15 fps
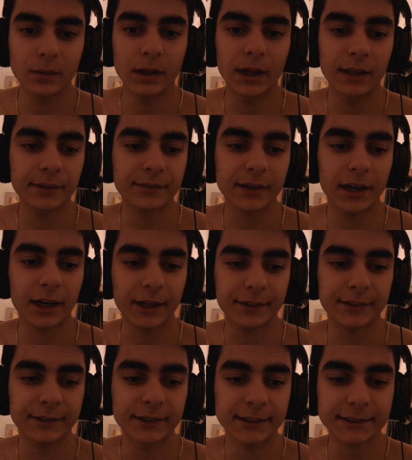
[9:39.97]
and
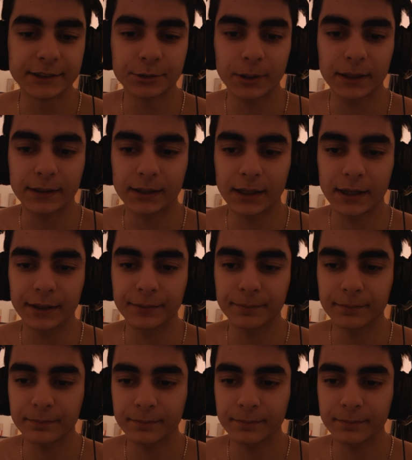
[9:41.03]
target this trend line.